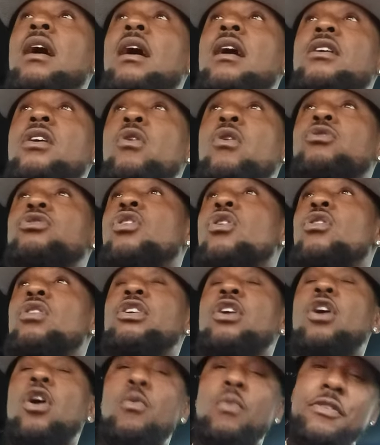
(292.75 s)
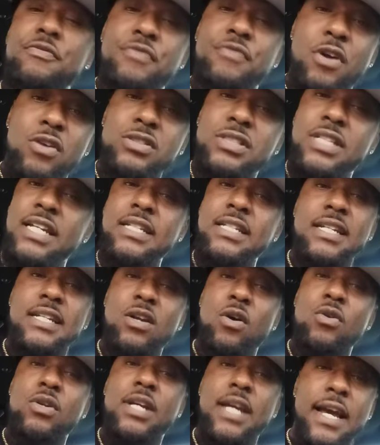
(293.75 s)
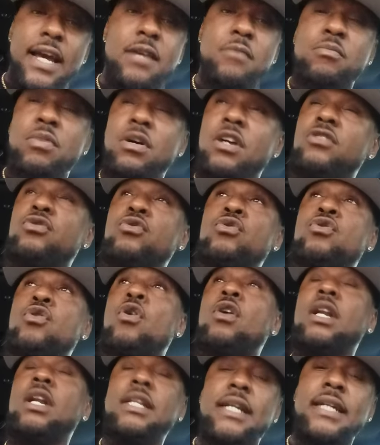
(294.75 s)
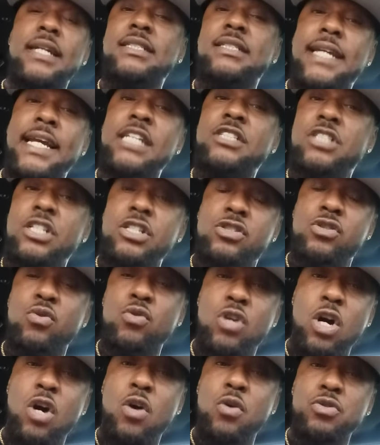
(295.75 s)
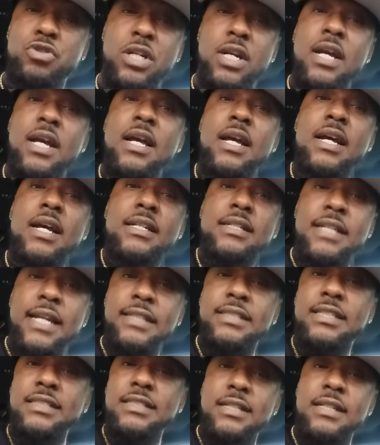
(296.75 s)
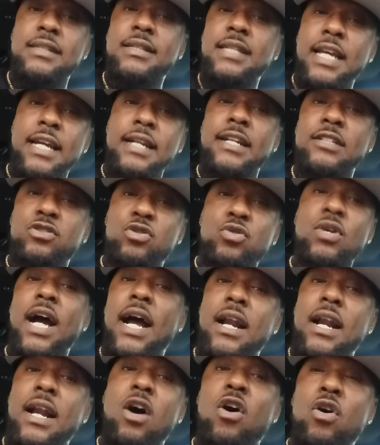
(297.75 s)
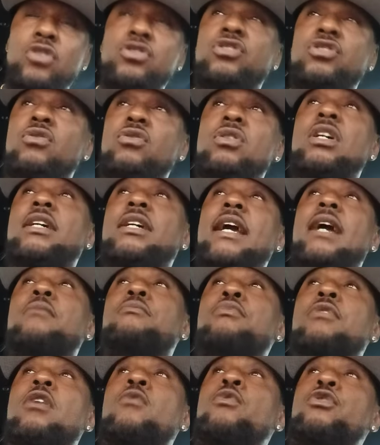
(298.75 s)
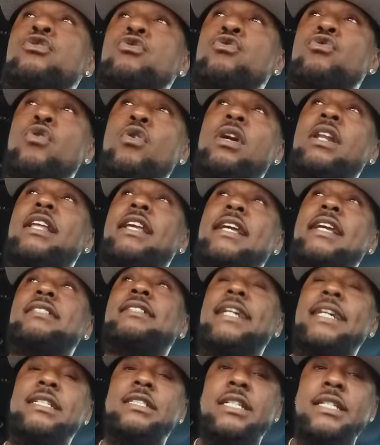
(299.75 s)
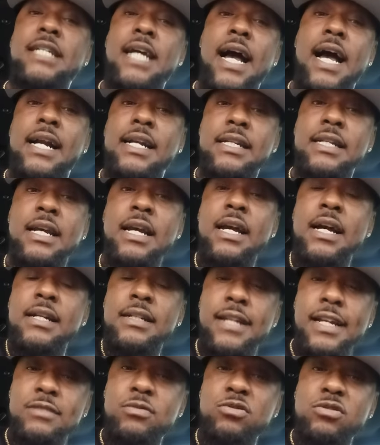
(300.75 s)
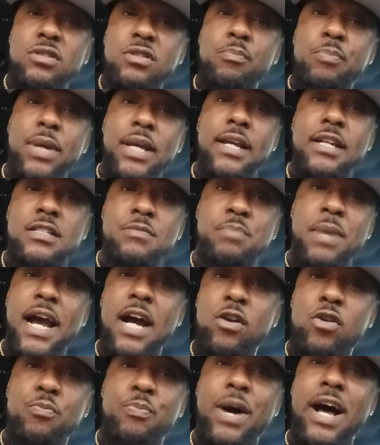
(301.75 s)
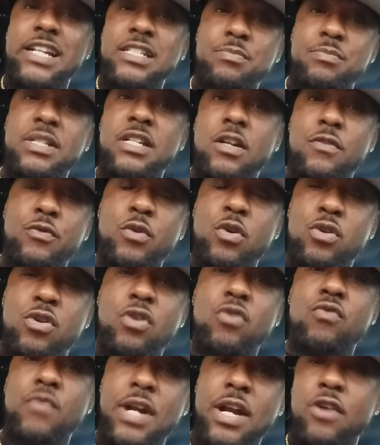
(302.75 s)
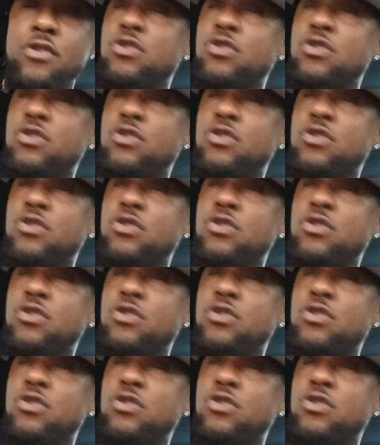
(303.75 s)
Coach Coleon went first. He did okay, but you going against geechi too, Coach? This is the thing that you gotta also look at, bro. When you going against geechi gotti, this was the biggest battle possibly of your career.